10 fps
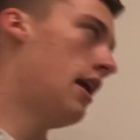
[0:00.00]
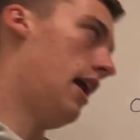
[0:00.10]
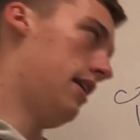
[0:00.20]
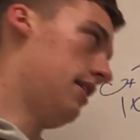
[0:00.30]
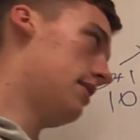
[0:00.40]

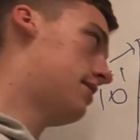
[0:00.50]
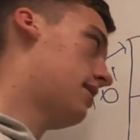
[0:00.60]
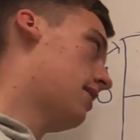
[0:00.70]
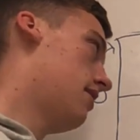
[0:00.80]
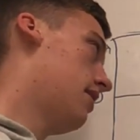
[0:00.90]
And
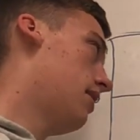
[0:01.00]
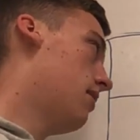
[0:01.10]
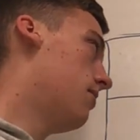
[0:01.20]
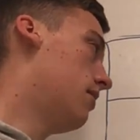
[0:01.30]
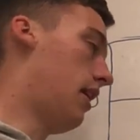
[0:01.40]
instead
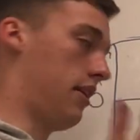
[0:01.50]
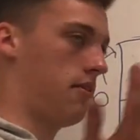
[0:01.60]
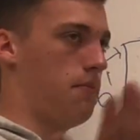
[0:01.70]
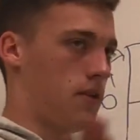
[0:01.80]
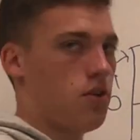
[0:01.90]
it
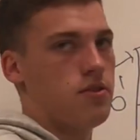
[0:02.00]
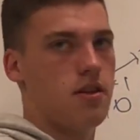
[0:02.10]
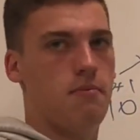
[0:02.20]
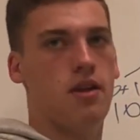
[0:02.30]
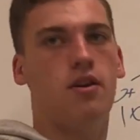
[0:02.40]
would go to
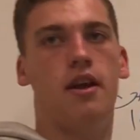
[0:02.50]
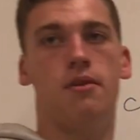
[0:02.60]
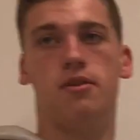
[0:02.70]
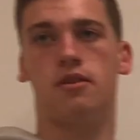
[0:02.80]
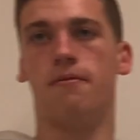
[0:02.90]
the middle, and it
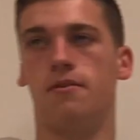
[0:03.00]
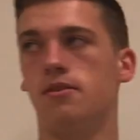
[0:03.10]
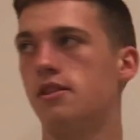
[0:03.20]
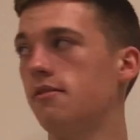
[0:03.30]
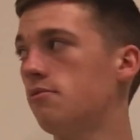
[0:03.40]
would
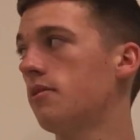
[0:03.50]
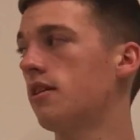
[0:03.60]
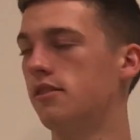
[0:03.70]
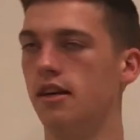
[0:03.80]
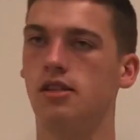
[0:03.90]
confuse teams
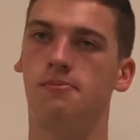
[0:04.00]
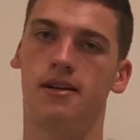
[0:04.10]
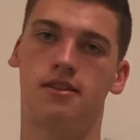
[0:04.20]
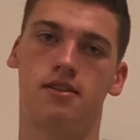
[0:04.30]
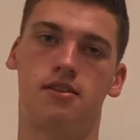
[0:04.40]
because they
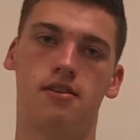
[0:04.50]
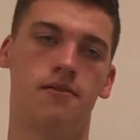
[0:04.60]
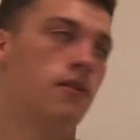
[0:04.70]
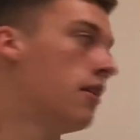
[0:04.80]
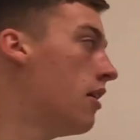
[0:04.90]
expect
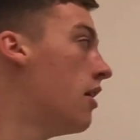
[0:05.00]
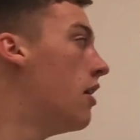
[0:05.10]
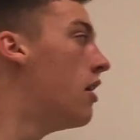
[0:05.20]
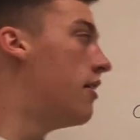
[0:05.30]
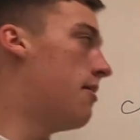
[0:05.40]

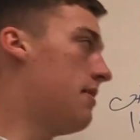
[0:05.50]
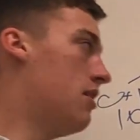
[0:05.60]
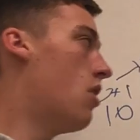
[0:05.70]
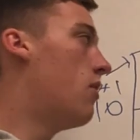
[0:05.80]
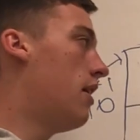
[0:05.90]
there to be
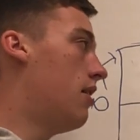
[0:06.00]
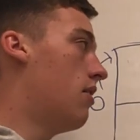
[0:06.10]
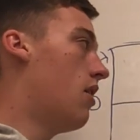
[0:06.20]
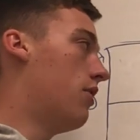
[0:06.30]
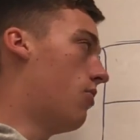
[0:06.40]
no
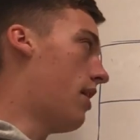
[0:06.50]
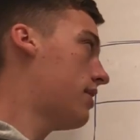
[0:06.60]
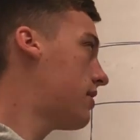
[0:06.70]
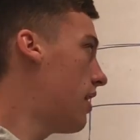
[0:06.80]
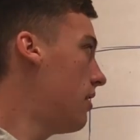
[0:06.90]
hitter on the
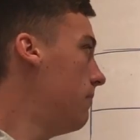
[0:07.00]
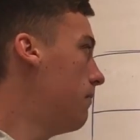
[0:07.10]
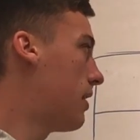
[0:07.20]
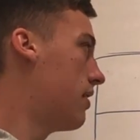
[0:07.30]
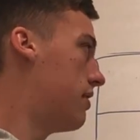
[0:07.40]
right side
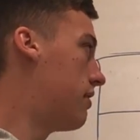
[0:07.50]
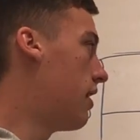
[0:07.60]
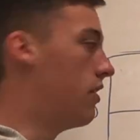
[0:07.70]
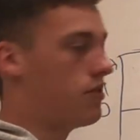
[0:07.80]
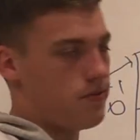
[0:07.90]
because the
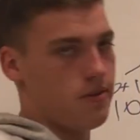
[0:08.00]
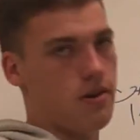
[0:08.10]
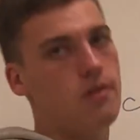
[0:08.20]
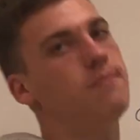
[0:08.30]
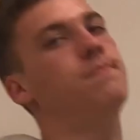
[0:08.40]
setter is front
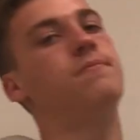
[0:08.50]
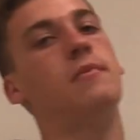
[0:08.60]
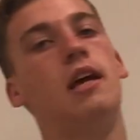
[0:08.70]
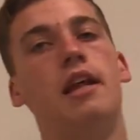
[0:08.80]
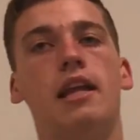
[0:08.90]
row,
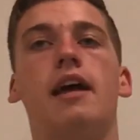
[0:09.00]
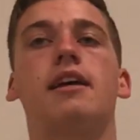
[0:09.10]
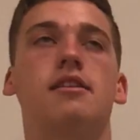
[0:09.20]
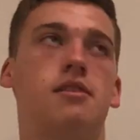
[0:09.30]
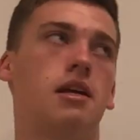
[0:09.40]
and that
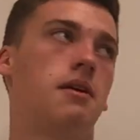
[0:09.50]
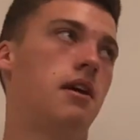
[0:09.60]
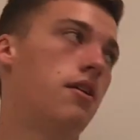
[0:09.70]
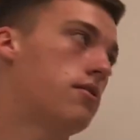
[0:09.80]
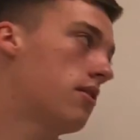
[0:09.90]
gets
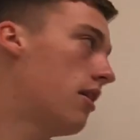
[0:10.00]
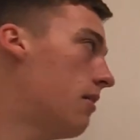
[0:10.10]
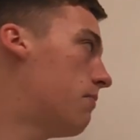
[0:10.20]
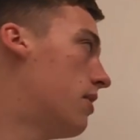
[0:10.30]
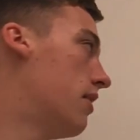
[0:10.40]
hitters a
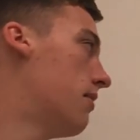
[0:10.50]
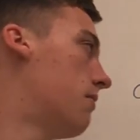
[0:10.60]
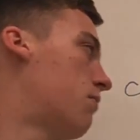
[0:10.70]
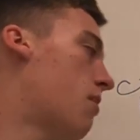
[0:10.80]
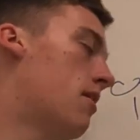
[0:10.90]
lot.
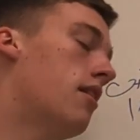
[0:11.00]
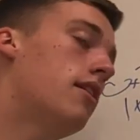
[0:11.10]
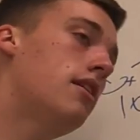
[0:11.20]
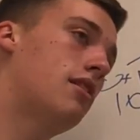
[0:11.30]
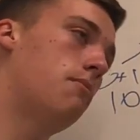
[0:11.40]
But
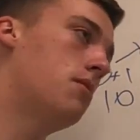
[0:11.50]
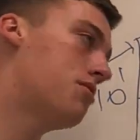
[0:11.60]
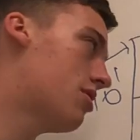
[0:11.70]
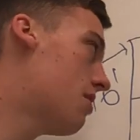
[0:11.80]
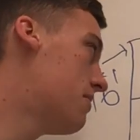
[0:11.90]
primarily the
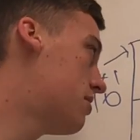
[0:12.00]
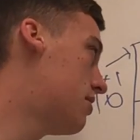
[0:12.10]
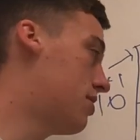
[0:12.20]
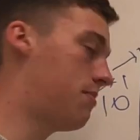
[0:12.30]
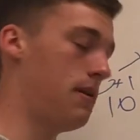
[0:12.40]
middle's job is
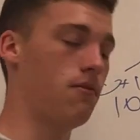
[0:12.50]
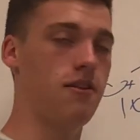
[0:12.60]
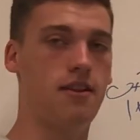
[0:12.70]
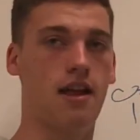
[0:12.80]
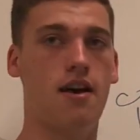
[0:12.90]
to just be
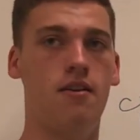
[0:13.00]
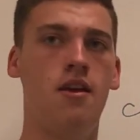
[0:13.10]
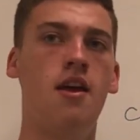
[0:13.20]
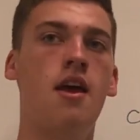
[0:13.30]
really loud